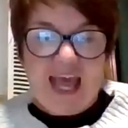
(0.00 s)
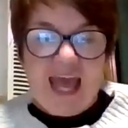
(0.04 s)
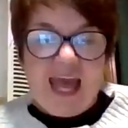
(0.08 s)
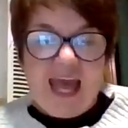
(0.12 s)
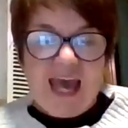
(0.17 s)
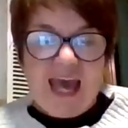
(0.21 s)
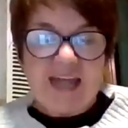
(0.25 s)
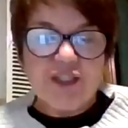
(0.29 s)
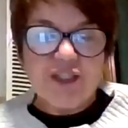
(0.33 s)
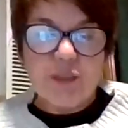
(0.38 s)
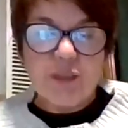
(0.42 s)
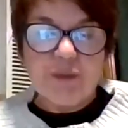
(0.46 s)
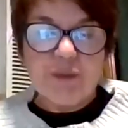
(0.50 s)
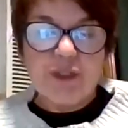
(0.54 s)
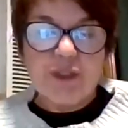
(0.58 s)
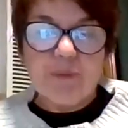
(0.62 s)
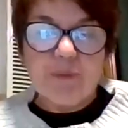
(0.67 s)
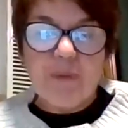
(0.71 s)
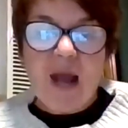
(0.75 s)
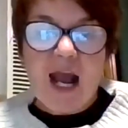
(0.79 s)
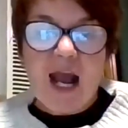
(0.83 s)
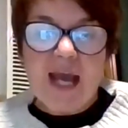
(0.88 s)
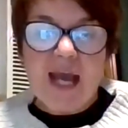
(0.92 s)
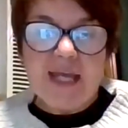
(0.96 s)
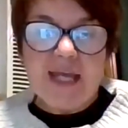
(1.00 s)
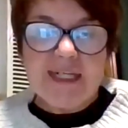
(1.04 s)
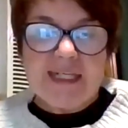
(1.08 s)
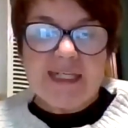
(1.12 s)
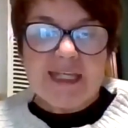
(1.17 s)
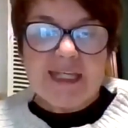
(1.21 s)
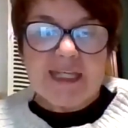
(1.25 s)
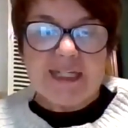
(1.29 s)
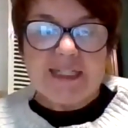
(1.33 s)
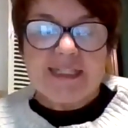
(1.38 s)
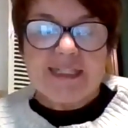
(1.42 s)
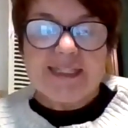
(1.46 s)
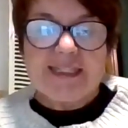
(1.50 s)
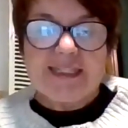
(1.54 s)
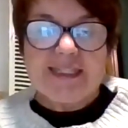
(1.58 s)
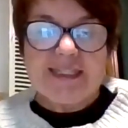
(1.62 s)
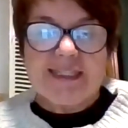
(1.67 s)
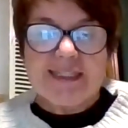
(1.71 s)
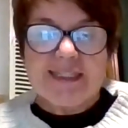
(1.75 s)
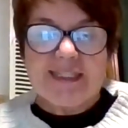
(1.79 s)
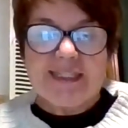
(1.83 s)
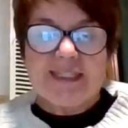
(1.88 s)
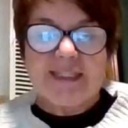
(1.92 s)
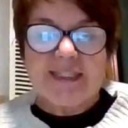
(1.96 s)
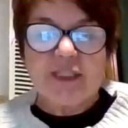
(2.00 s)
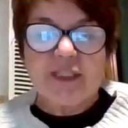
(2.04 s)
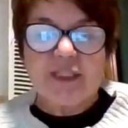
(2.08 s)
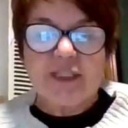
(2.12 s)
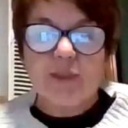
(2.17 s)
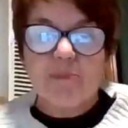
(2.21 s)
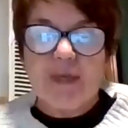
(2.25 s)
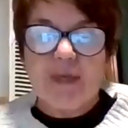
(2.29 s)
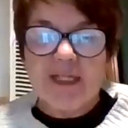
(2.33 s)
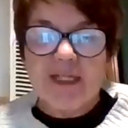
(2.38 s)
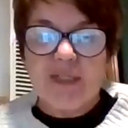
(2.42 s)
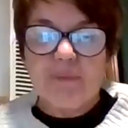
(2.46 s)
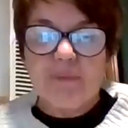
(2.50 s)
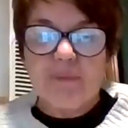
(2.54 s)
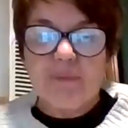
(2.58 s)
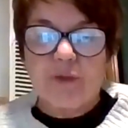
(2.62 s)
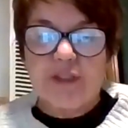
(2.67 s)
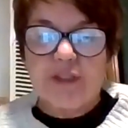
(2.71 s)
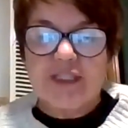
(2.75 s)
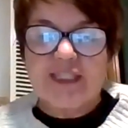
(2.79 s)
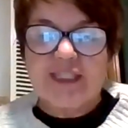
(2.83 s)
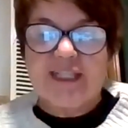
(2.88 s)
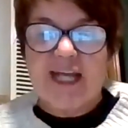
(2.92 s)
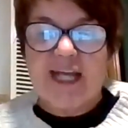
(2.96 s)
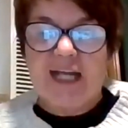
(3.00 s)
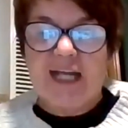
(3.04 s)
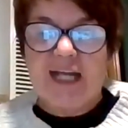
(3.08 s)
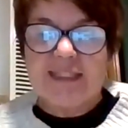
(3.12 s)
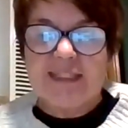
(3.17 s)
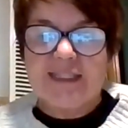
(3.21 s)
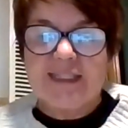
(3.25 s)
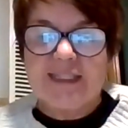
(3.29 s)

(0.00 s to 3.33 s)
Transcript: And she was a pioneer in assisting Tibetan Buddhist nuns